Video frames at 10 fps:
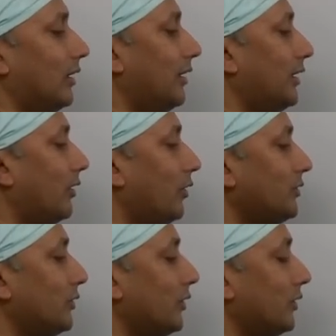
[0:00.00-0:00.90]
It can
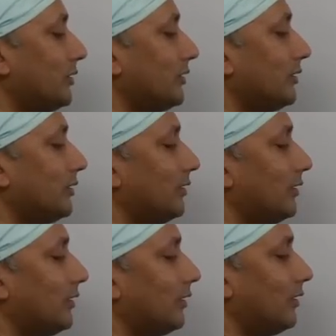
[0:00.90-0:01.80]
also cause
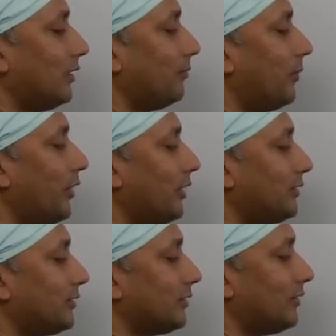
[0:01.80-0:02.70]

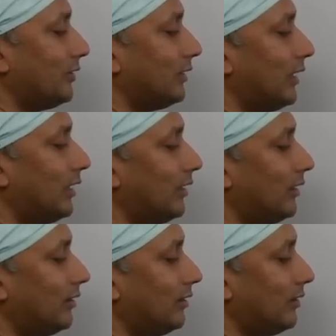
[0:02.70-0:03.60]
boils on the
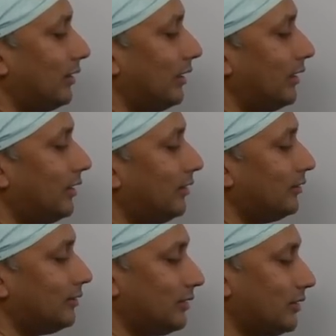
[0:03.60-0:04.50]
eyelid.
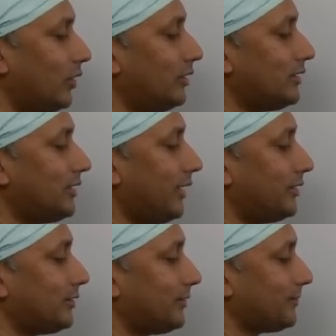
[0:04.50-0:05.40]
It's called
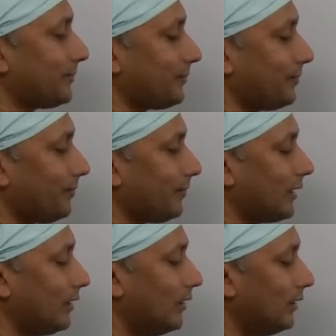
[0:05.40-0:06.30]
styes.
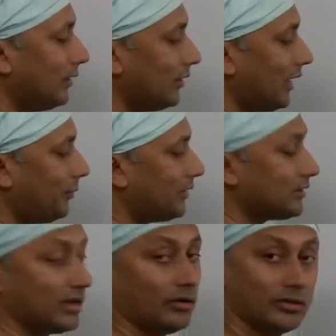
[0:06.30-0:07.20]
Diabetes
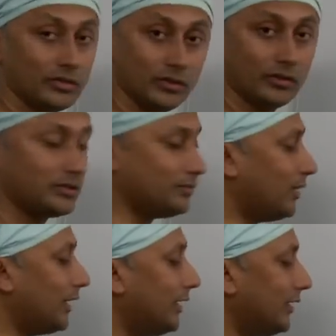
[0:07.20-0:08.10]
can also cause
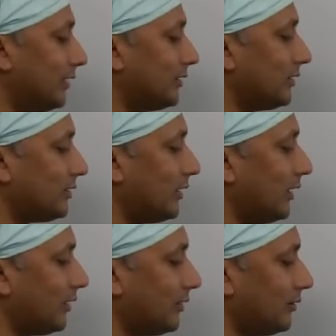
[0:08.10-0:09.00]
blinding diseases
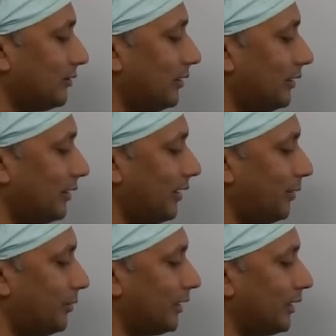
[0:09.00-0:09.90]
like
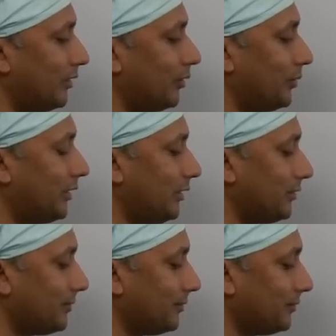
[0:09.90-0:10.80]
diabetic retinopathy
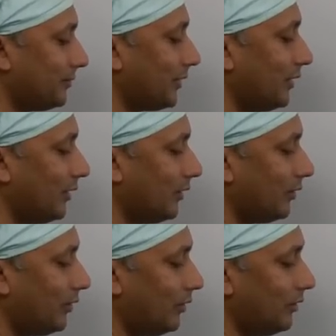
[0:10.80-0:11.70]

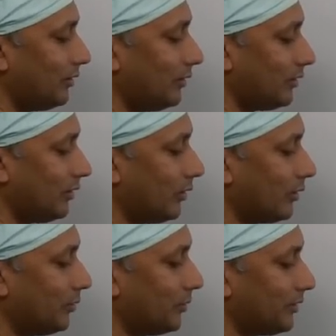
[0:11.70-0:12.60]
or
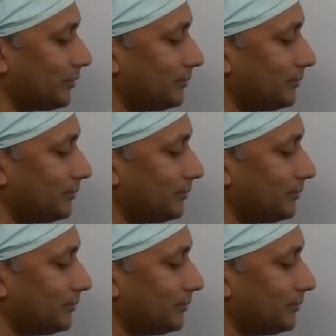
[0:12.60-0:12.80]
glaucoma.